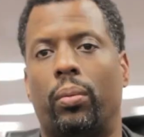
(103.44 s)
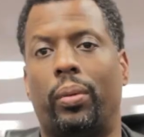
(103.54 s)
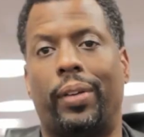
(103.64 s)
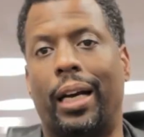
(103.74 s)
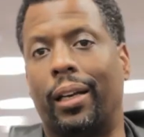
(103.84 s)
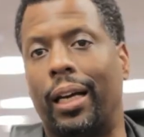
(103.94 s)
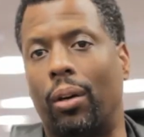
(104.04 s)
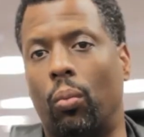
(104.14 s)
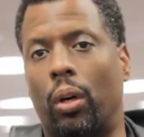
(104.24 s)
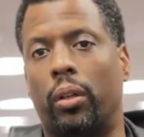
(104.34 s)
we've got a lot
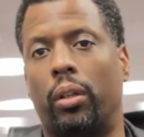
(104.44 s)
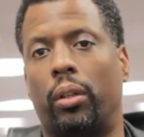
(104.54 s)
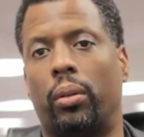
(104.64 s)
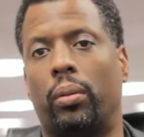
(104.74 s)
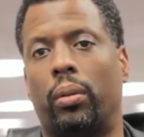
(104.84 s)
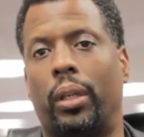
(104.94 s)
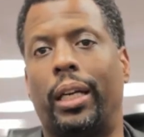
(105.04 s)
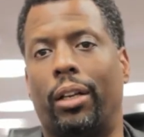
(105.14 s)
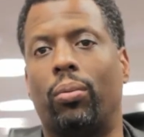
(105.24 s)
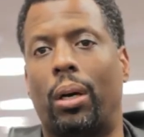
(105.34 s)
of work to do. And
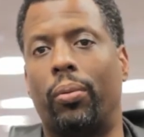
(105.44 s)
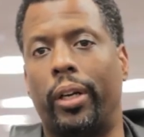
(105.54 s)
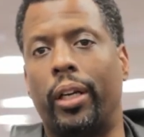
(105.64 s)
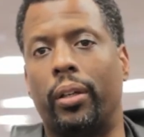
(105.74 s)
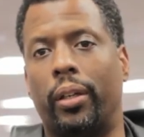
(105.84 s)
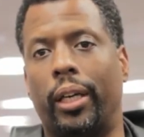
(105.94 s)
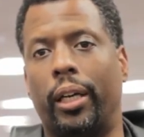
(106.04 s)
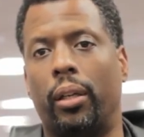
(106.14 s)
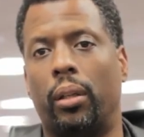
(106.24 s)
that's why we're here today.